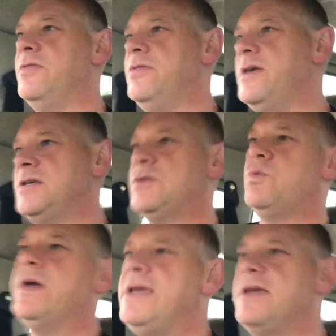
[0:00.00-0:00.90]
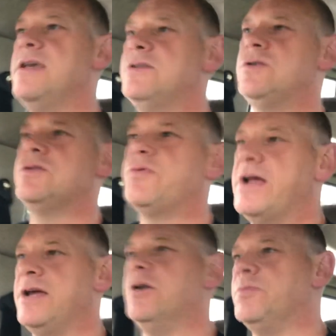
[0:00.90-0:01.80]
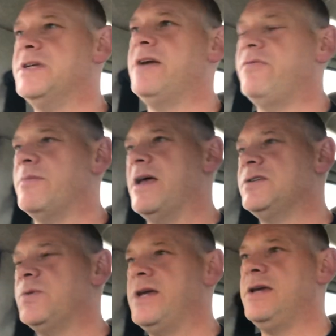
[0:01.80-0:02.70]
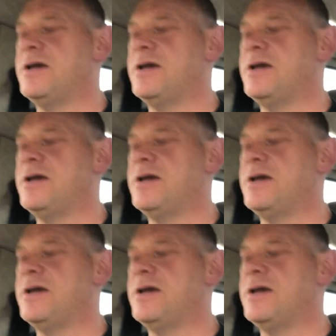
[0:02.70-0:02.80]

This week it's just really an update from last week,